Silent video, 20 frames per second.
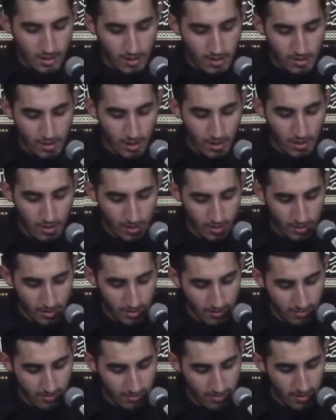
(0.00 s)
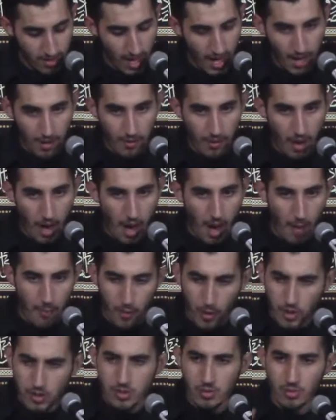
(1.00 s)
So a
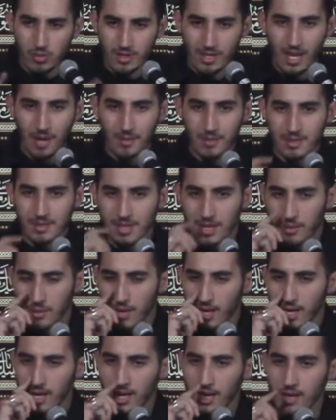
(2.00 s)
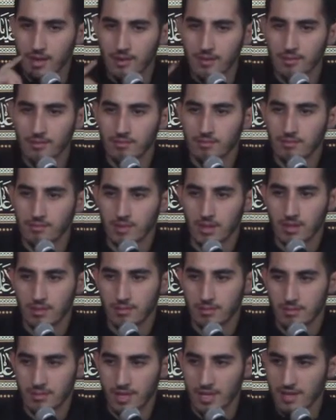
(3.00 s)
person would come and say, Wallah,
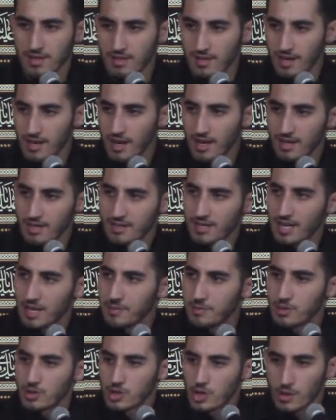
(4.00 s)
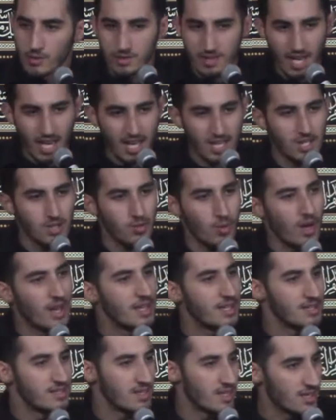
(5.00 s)
Sayyidina Zahra alayhi salam deserves X, Y,
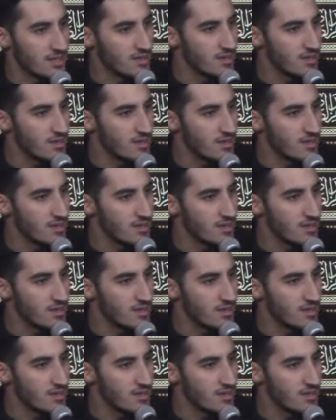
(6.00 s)
and Z,